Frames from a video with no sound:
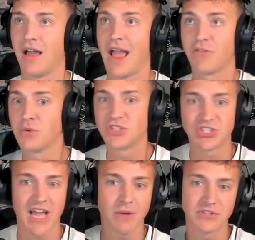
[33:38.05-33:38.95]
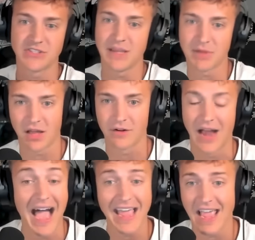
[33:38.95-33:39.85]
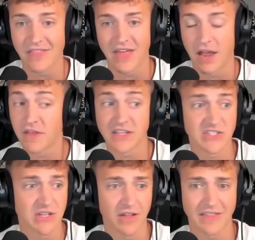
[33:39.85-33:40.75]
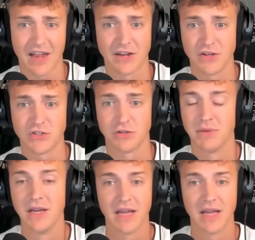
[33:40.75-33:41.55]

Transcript: Everyone's chat was the same color. I hate that. I think it's still like that on YouTube.